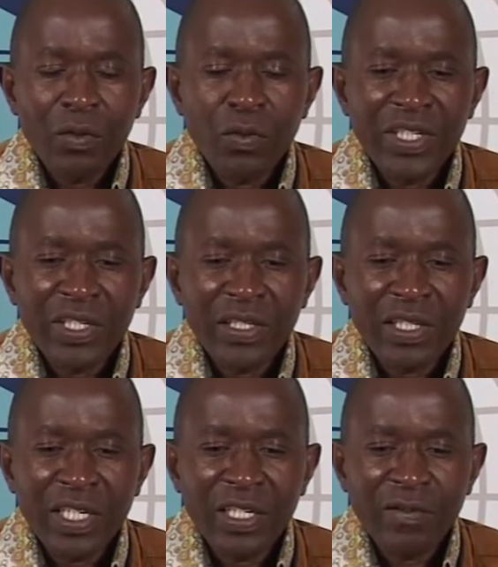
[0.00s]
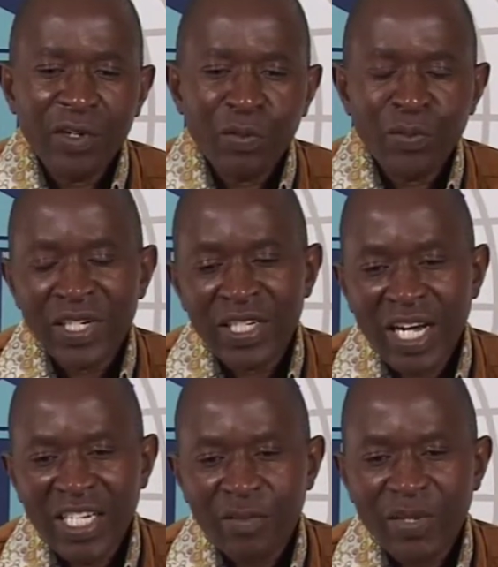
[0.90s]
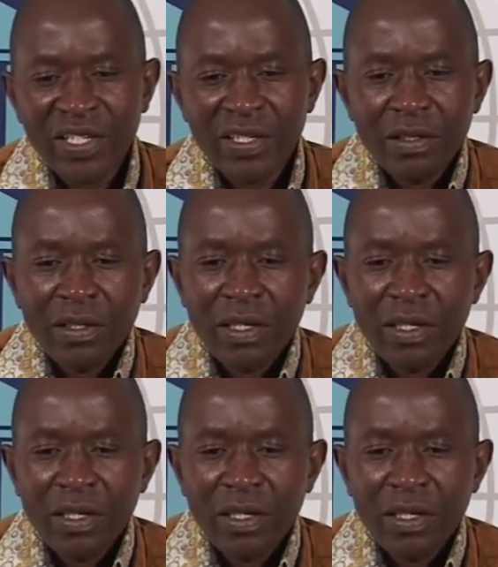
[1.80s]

which is the development aspect,